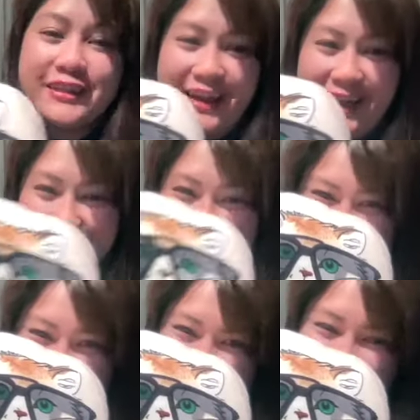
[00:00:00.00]
cat
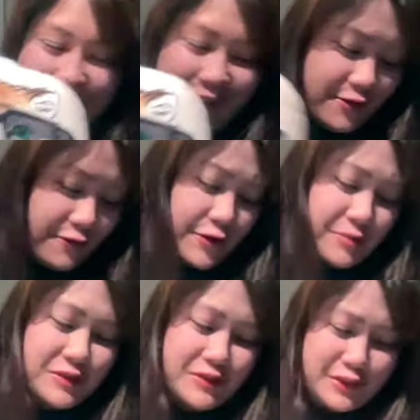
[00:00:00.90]
from
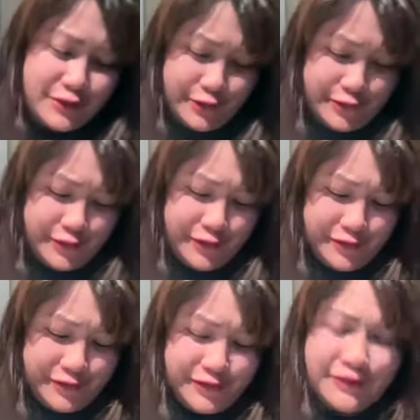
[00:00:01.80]
Uniqlo.
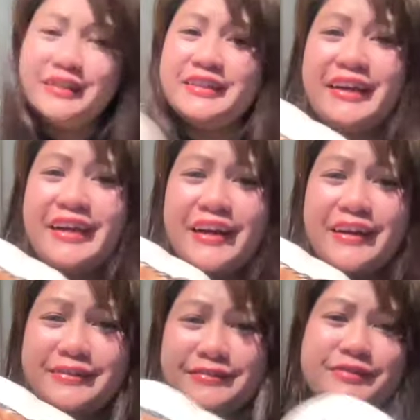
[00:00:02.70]
Yeah.
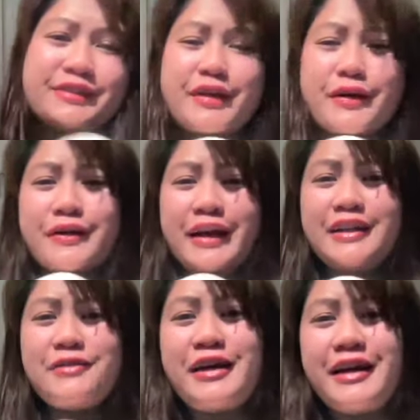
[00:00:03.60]
So,
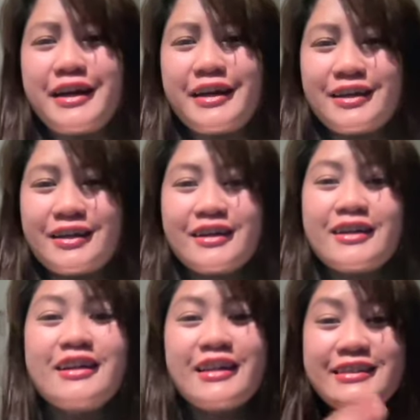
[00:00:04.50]
anyway,
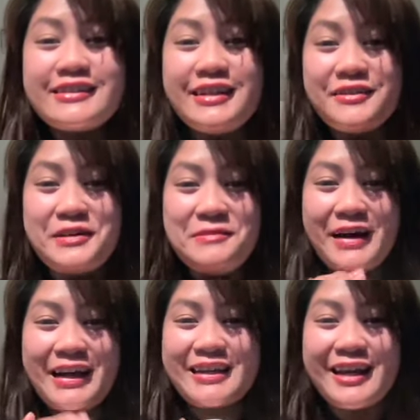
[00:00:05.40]
let's sit with
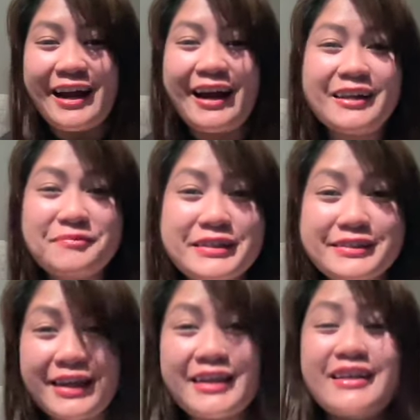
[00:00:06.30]
my cat because
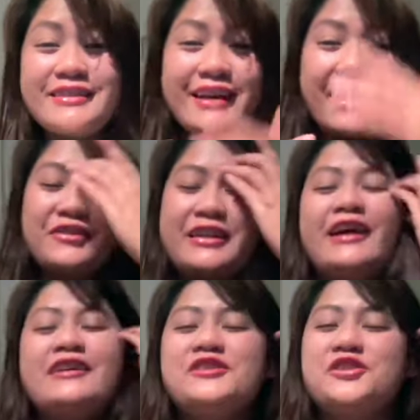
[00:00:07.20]
I can't have a
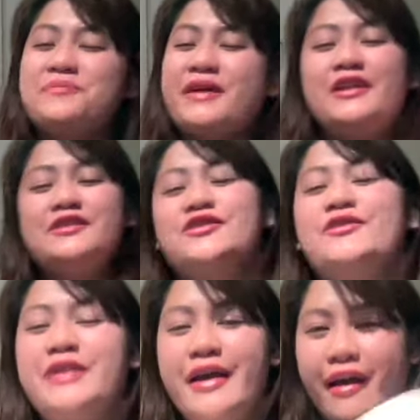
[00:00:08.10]
cat in Japan. So,
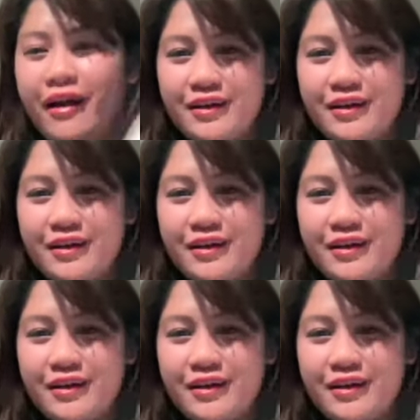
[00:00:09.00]
yeah.